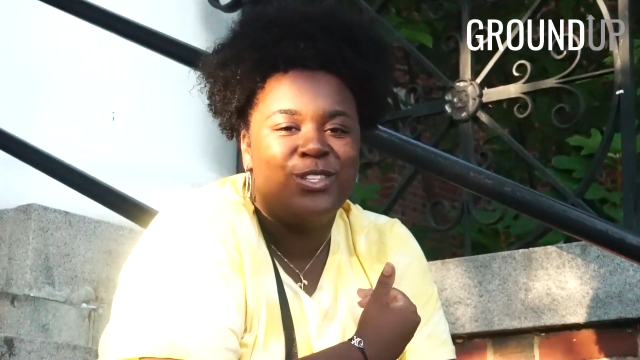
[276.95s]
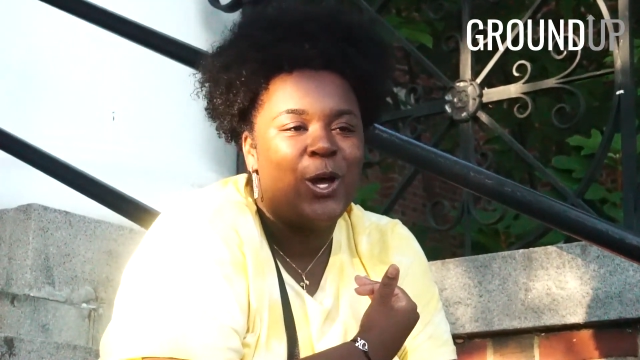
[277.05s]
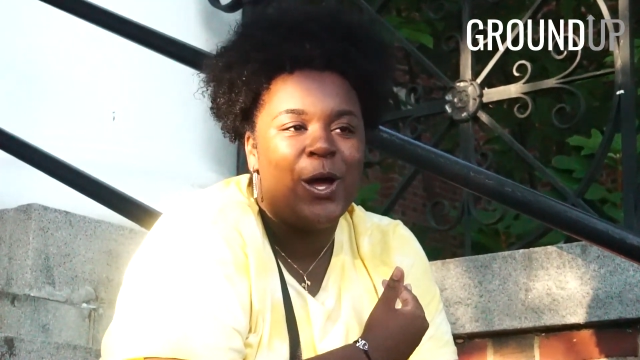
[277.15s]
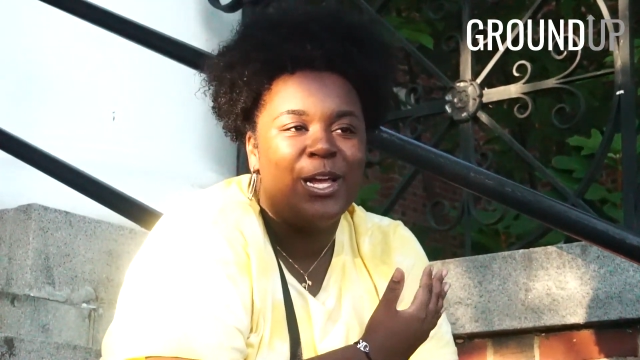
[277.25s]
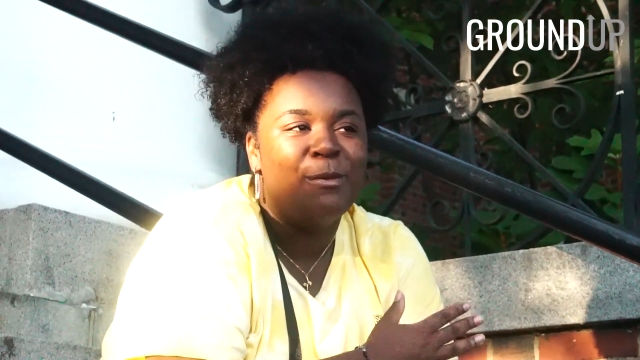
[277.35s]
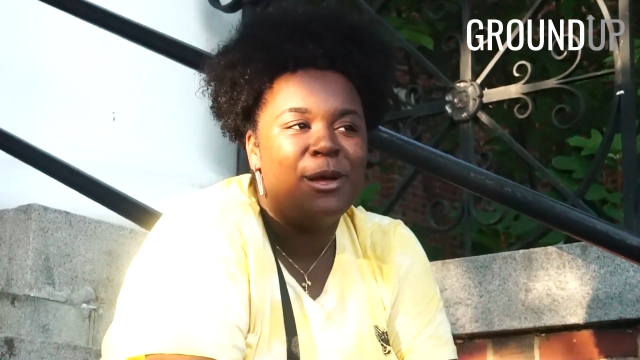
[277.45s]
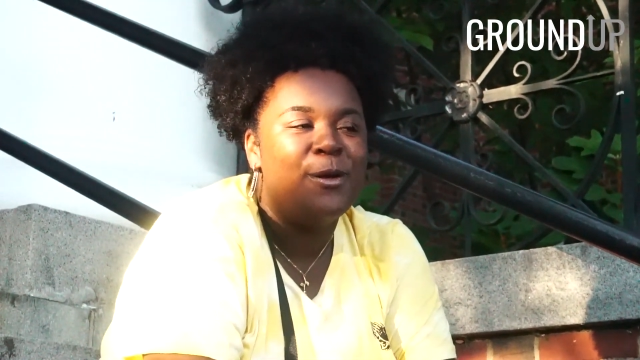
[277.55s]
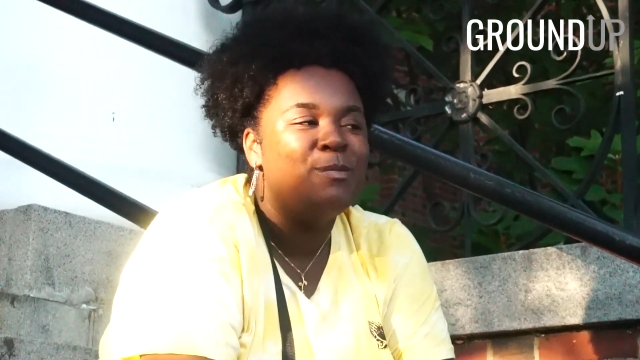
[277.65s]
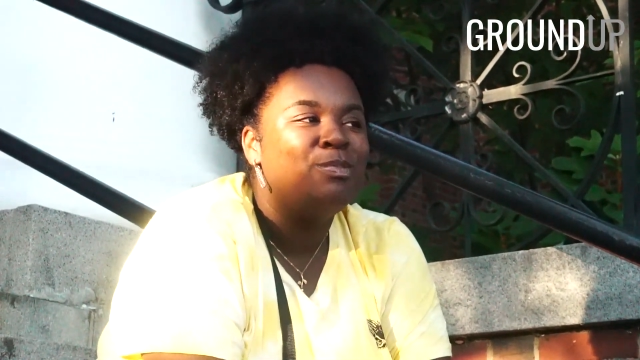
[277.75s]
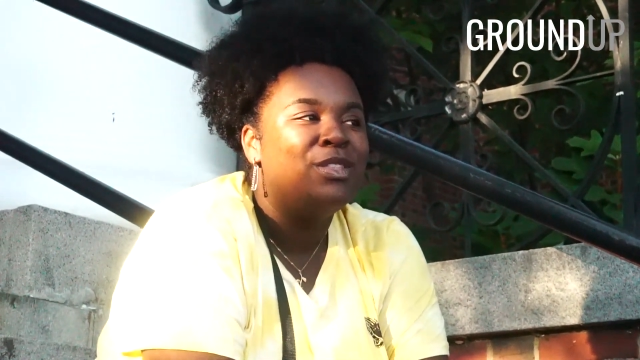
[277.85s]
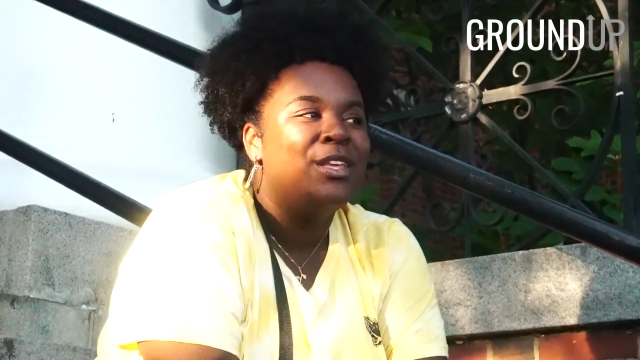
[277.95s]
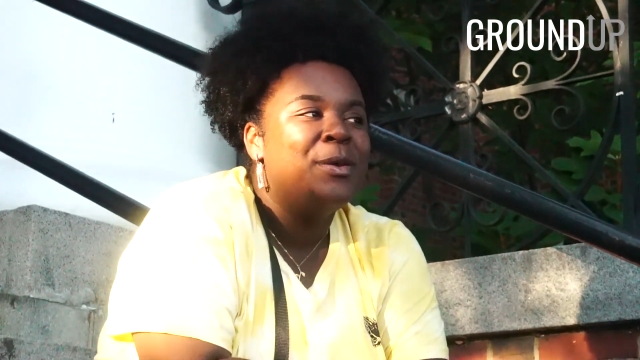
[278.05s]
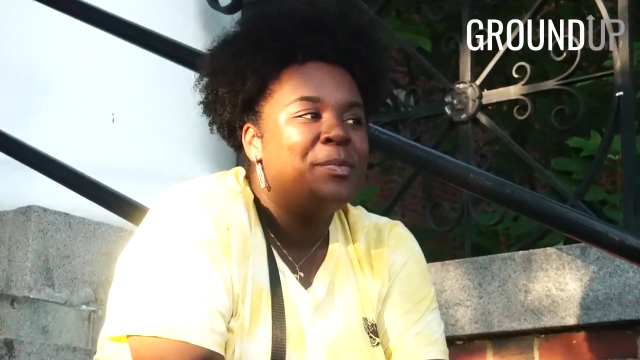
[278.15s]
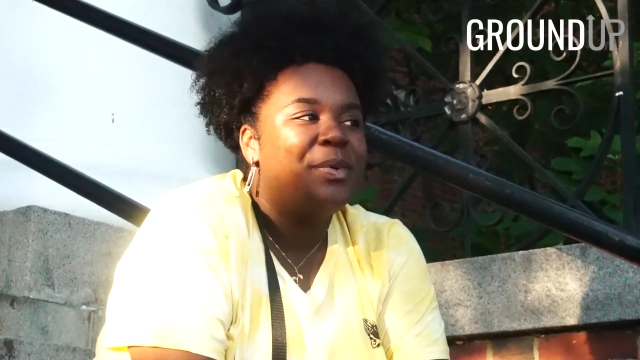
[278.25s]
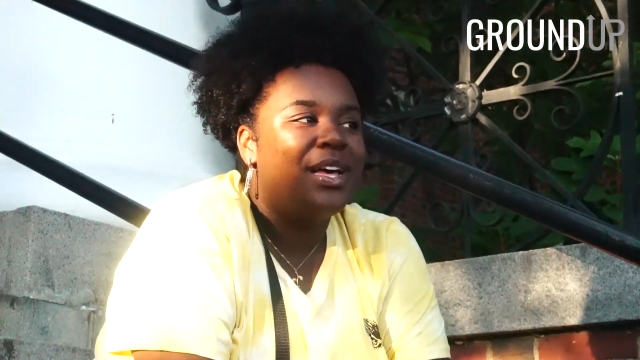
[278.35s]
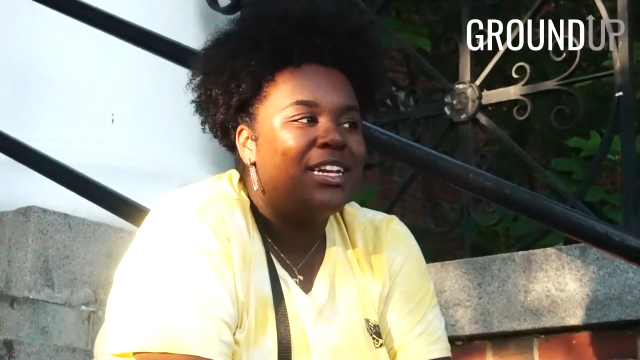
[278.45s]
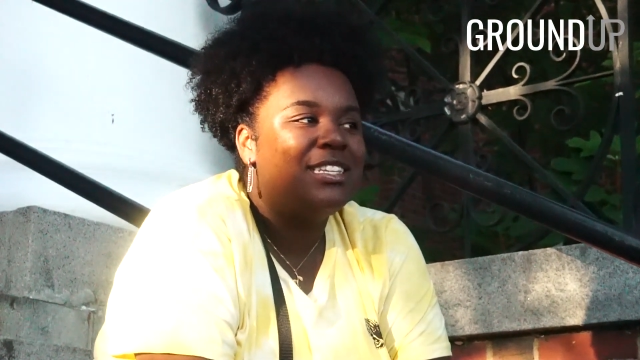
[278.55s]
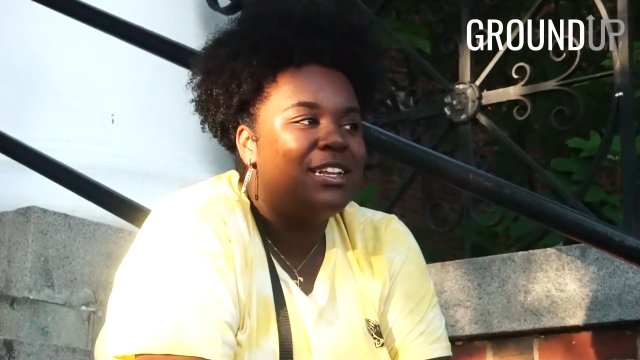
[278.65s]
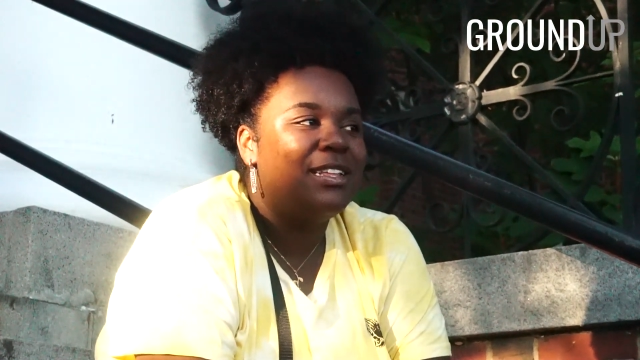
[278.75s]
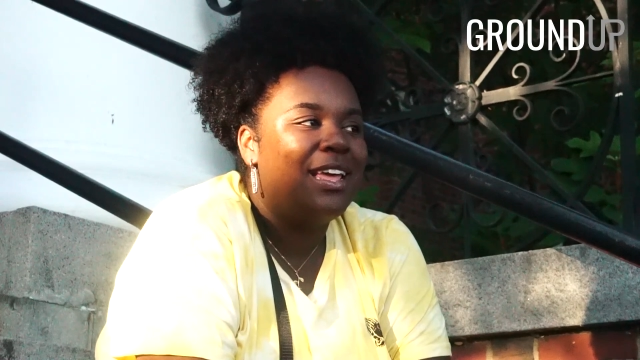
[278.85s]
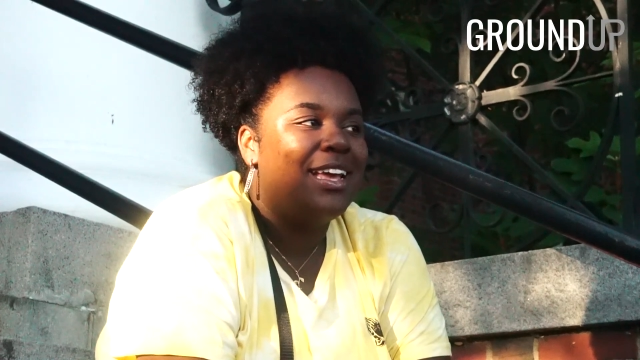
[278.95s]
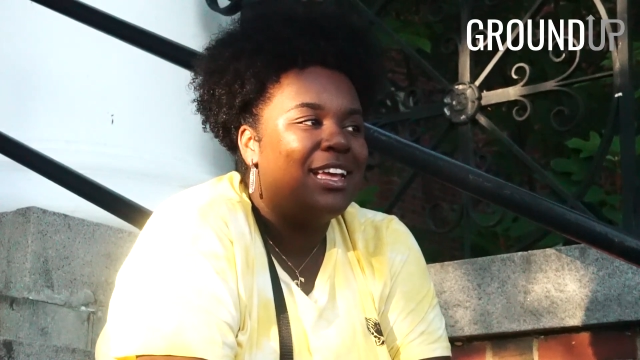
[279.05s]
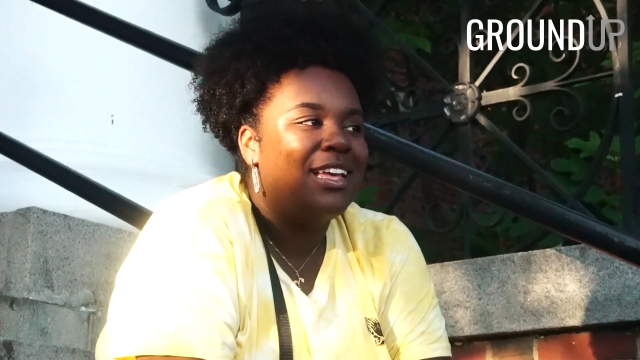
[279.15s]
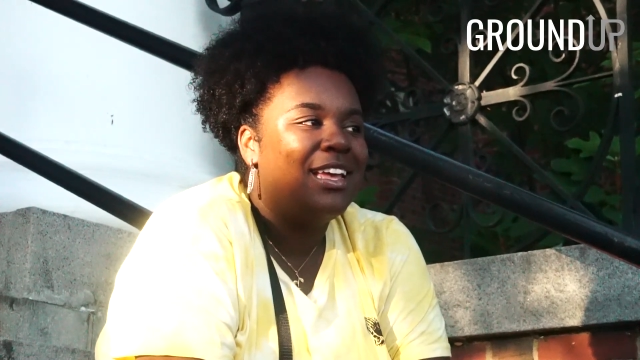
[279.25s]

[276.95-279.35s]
was talking about. But I just had to like